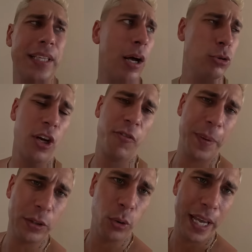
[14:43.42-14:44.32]
bit outside of
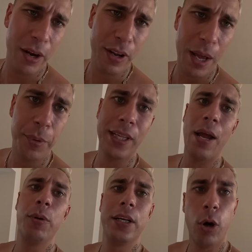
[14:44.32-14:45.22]
Patong area, but I
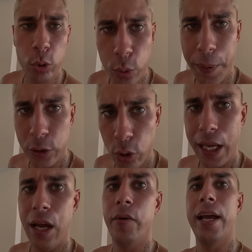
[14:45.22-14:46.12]
will go to Patong
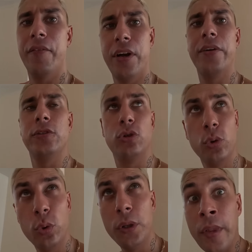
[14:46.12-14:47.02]
area very
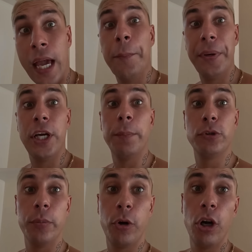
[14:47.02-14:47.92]
soon and pick up
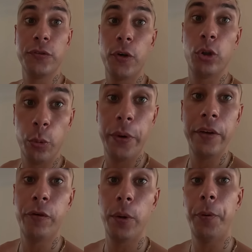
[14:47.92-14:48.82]
some girls for, to bring
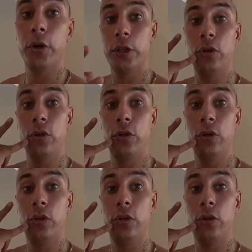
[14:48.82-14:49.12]
for the party